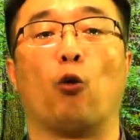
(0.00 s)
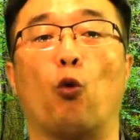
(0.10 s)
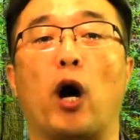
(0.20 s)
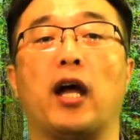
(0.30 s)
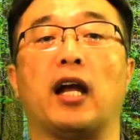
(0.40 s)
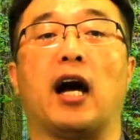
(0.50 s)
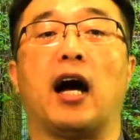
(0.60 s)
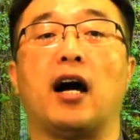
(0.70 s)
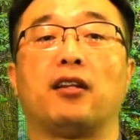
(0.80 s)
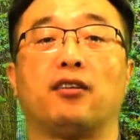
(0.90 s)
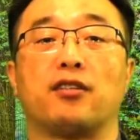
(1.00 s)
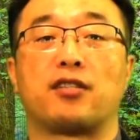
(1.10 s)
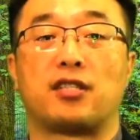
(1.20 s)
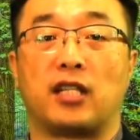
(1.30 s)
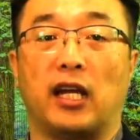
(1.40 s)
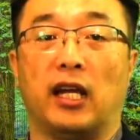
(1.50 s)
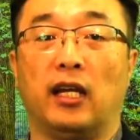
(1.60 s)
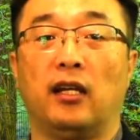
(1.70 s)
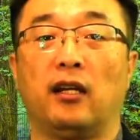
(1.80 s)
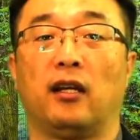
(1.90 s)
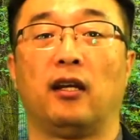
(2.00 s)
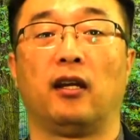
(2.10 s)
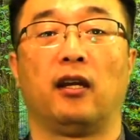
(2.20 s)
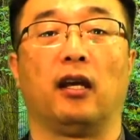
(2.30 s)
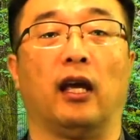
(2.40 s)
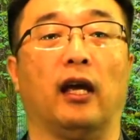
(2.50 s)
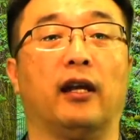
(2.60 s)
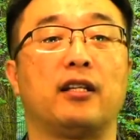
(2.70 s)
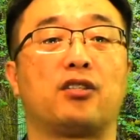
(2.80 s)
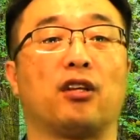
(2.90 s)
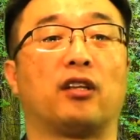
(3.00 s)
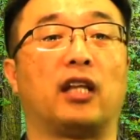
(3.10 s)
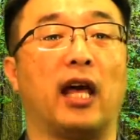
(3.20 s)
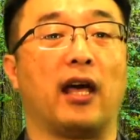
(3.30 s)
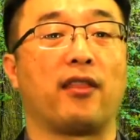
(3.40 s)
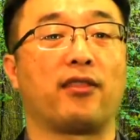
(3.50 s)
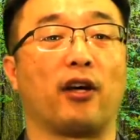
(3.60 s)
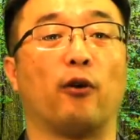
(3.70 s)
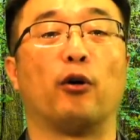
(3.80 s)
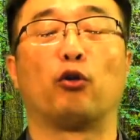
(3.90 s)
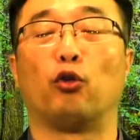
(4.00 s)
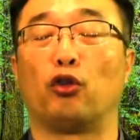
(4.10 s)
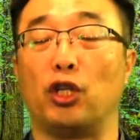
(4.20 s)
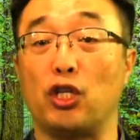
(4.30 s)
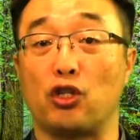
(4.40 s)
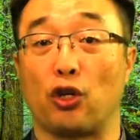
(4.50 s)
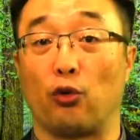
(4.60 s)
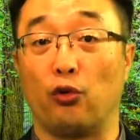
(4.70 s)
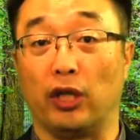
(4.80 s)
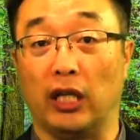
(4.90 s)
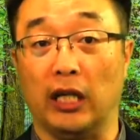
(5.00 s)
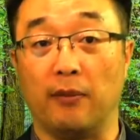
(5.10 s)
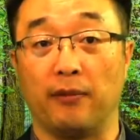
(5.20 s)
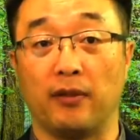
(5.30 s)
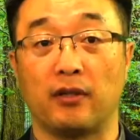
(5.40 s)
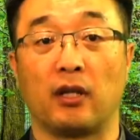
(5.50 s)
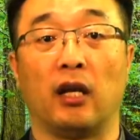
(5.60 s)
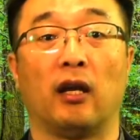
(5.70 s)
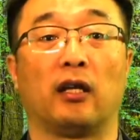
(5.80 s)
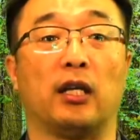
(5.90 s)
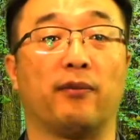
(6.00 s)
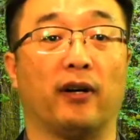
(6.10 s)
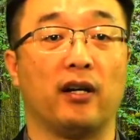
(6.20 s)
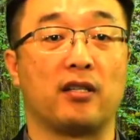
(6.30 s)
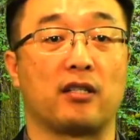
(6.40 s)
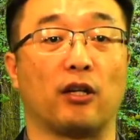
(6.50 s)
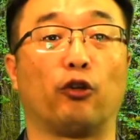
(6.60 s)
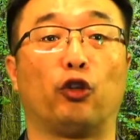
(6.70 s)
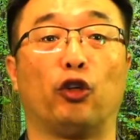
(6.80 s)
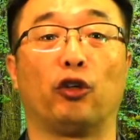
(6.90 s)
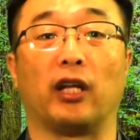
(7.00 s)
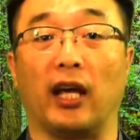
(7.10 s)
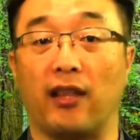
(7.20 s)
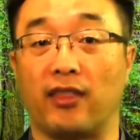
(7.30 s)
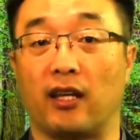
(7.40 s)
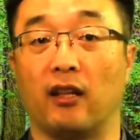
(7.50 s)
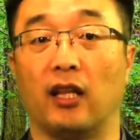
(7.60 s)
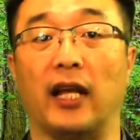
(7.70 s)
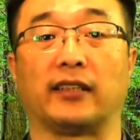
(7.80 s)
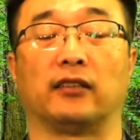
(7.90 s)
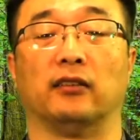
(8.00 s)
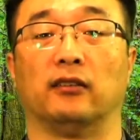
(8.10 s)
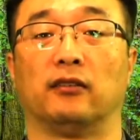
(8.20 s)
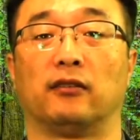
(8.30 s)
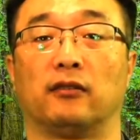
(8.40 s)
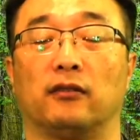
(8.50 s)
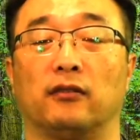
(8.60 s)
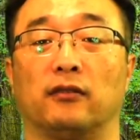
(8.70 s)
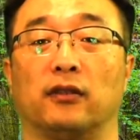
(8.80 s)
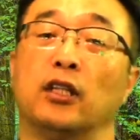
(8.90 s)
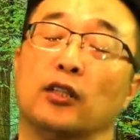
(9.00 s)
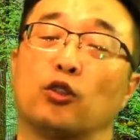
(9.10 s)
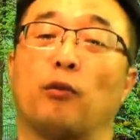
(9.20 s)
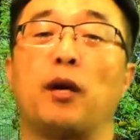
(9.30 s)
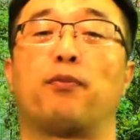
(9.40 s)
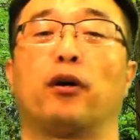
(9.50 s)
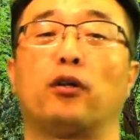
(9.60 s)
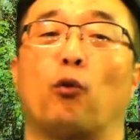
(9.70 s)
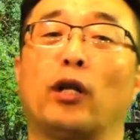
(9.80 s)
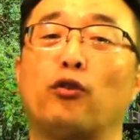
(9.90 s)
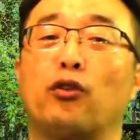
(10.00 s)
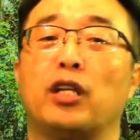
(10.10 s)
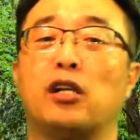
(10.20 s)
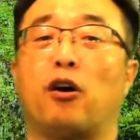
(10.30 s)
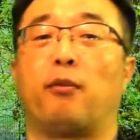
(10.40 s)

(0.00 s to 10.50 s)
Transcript: while others say it is the death of a good teacher who give us, give us a good ethical lesson. So my brother, what do you think